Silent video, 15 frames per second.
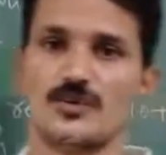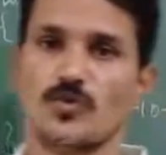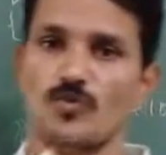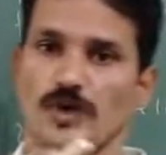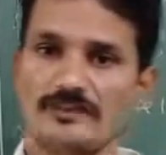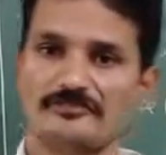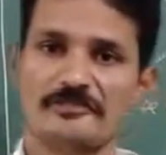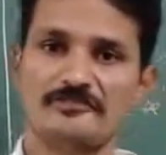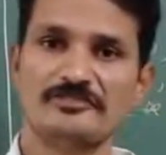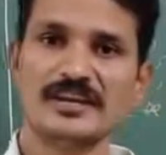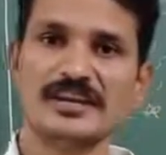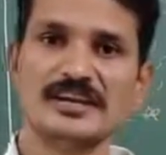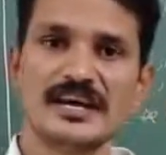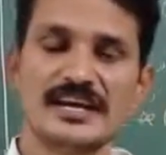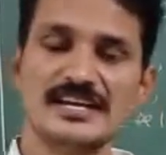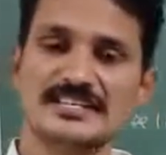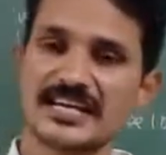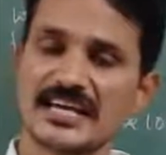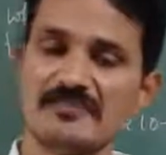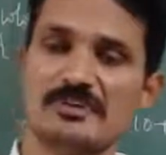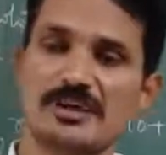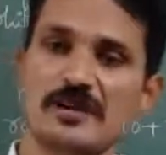159 is a
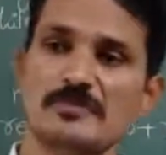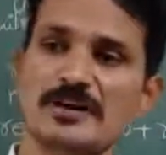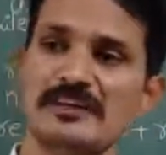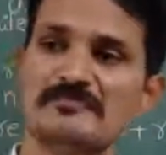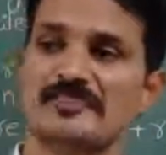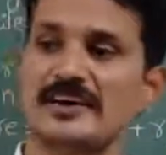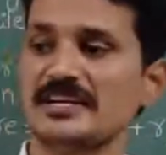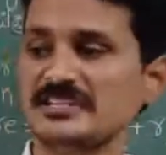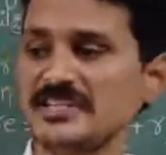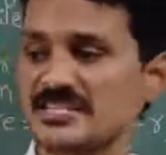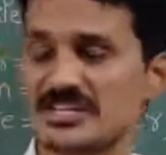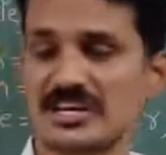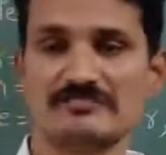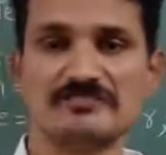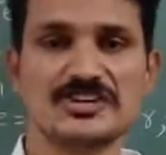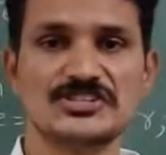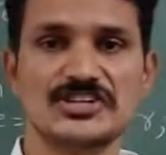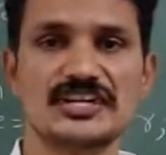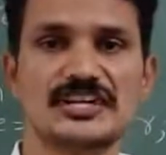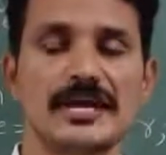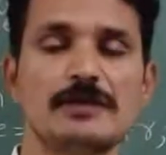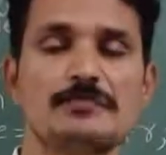given number. If I just reverse
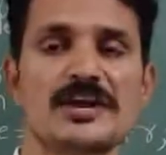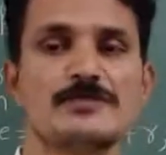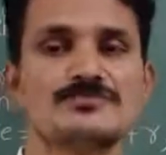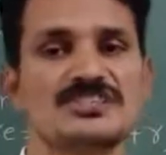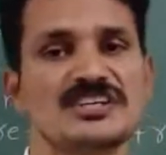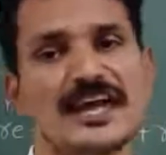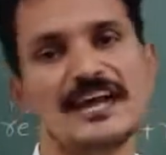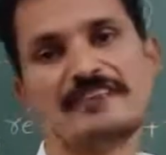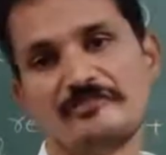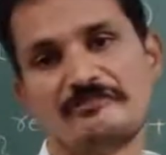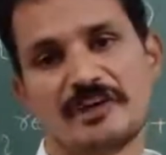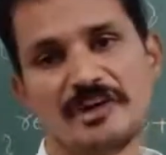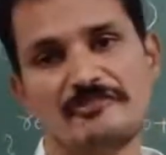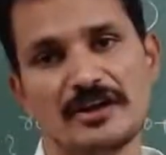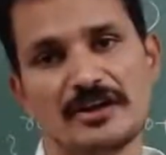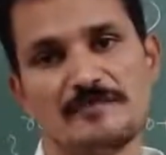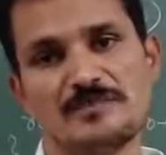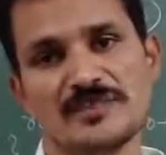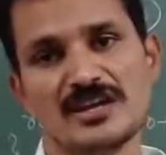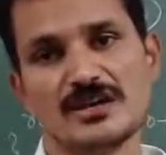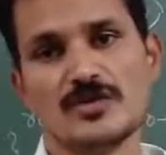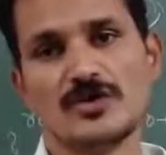it, it becomes 951.
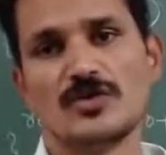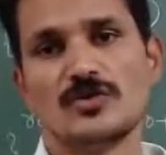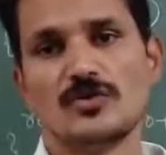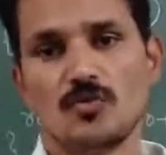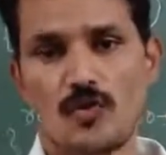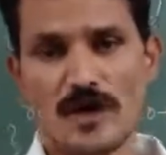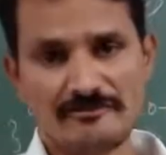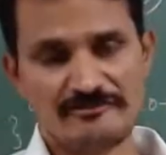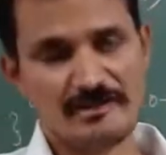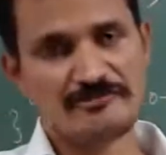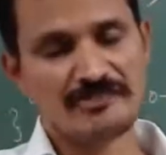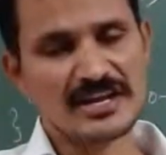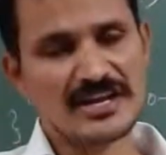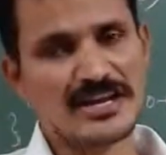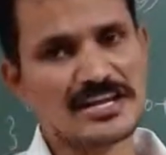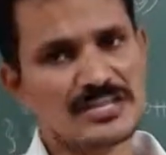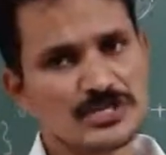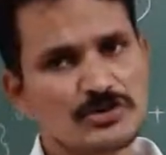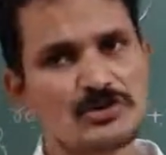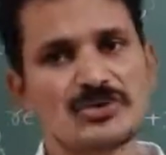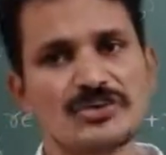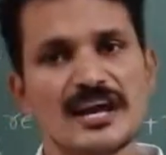159 is
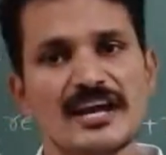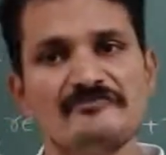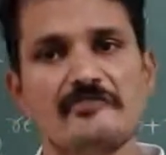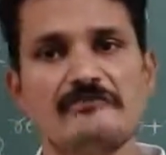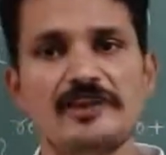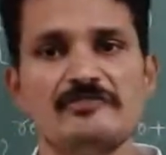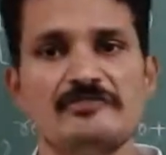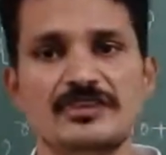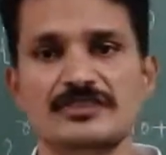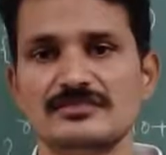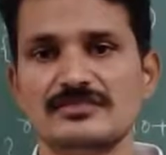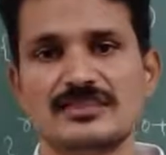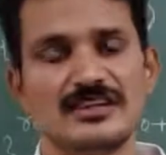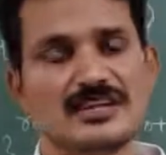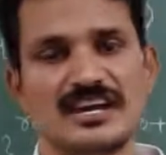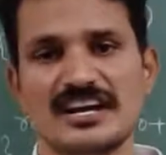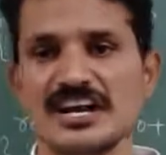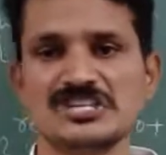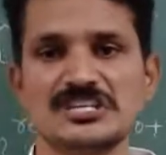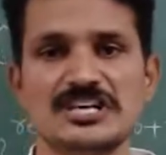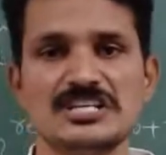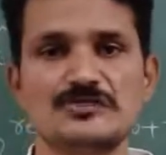equal to 951.
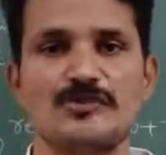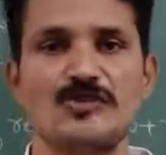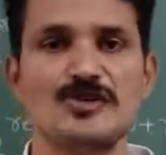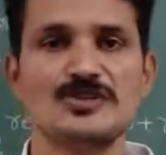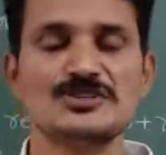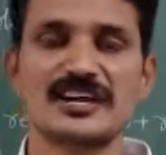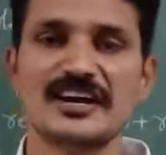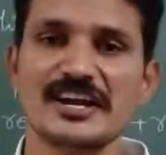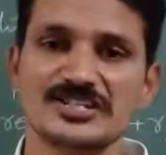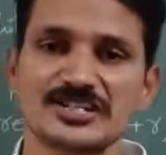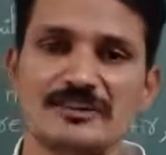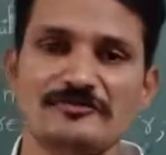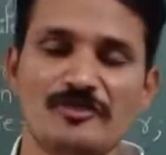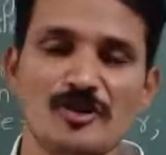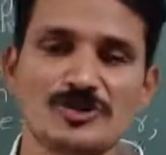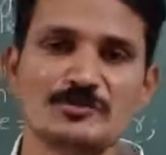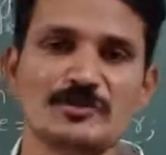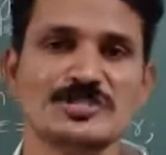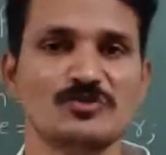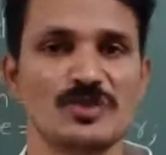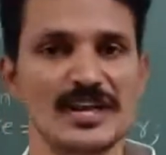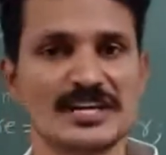Condition is false. Condition false
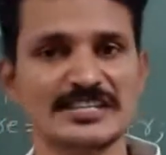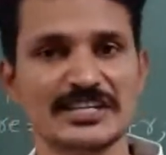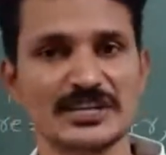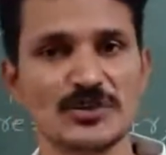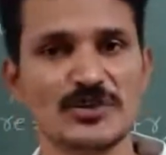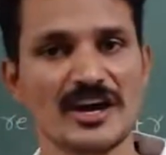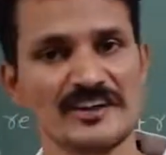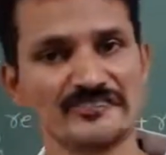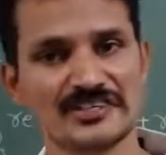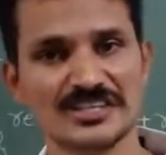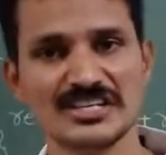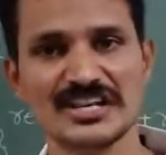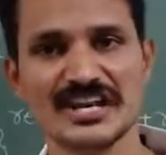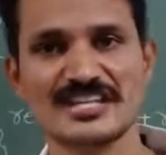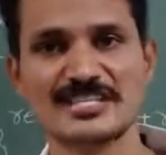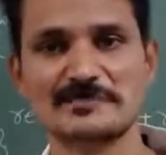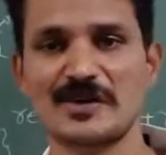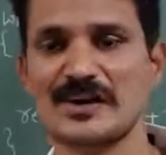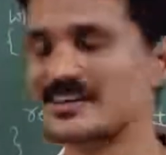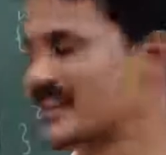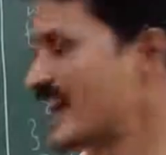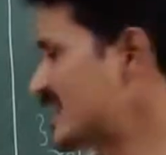means we'll execute after the else
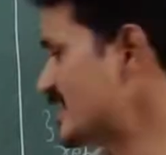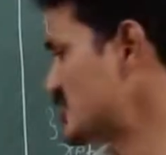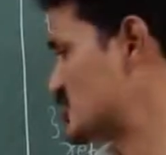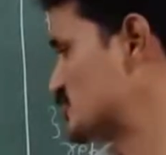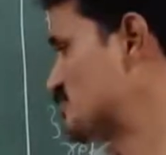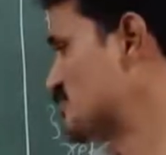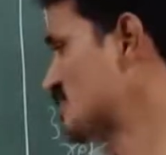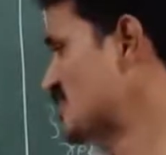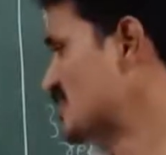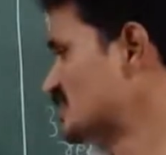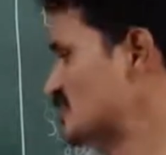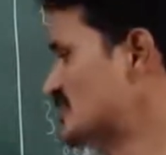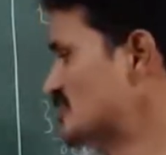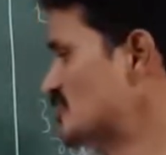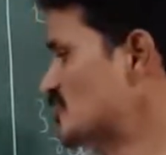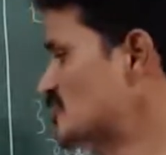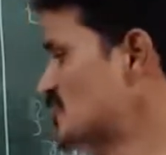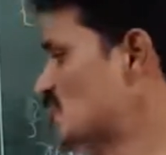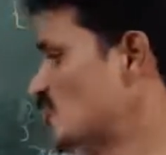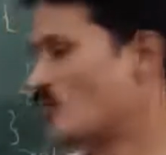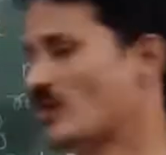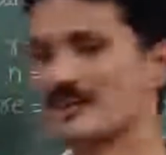part. That is, see
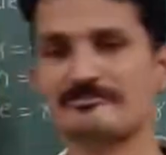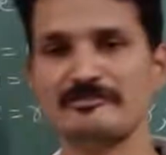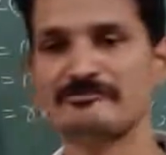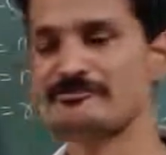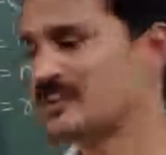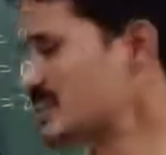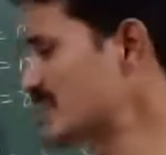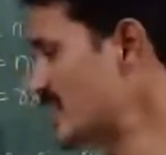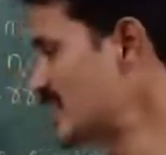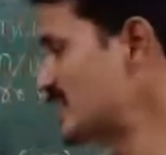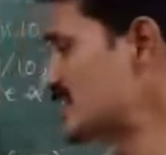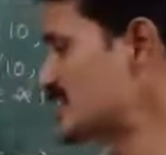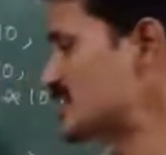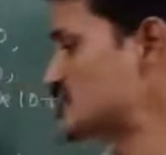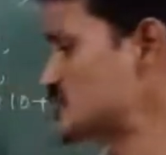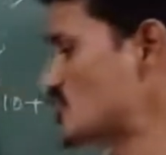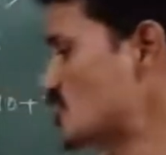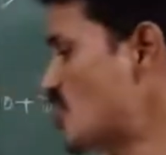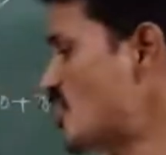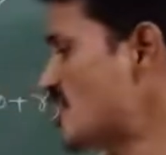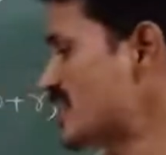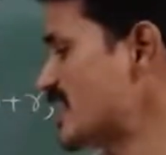out 159 is
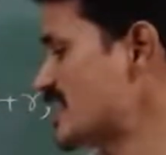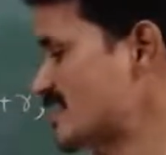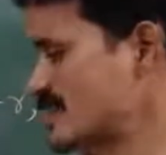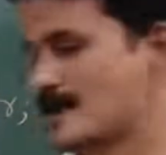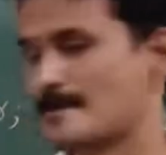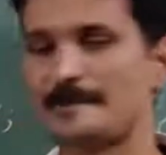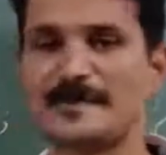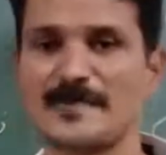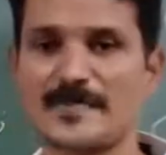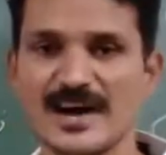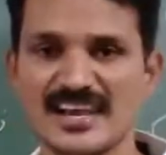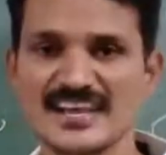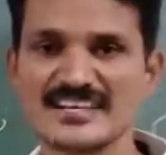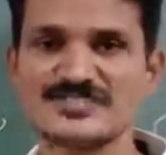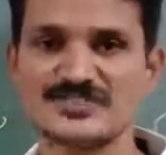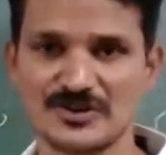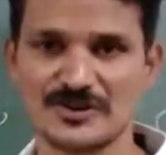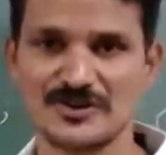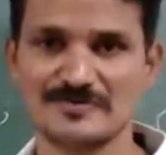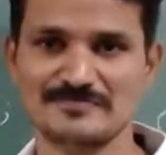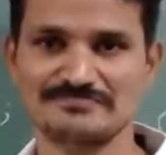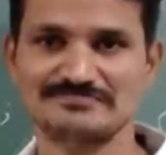not a
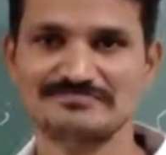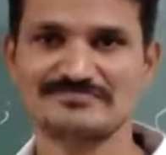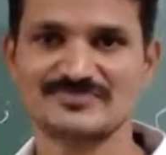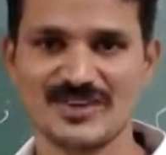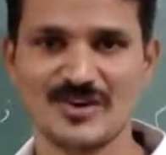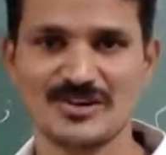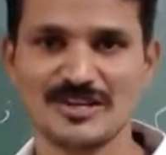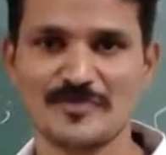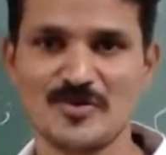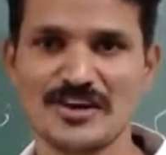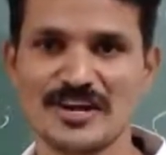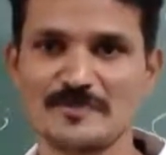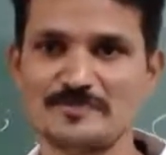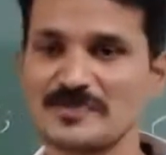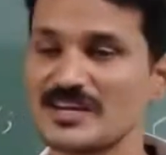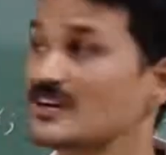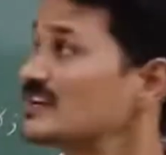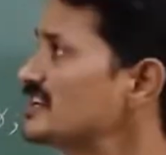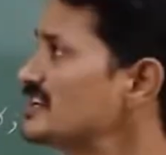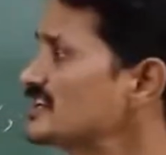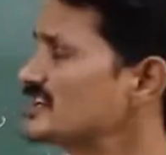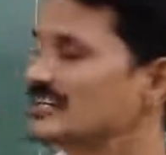palindrome. Got the point?
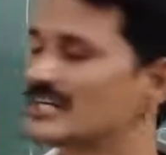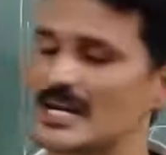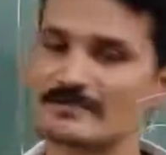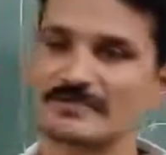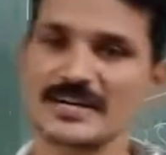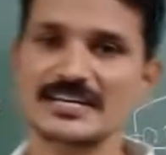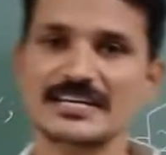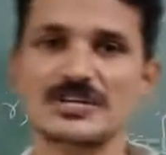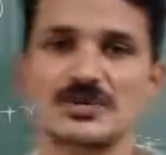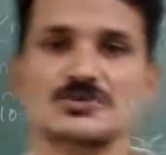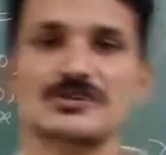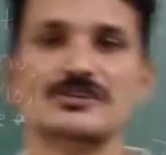Here I am making use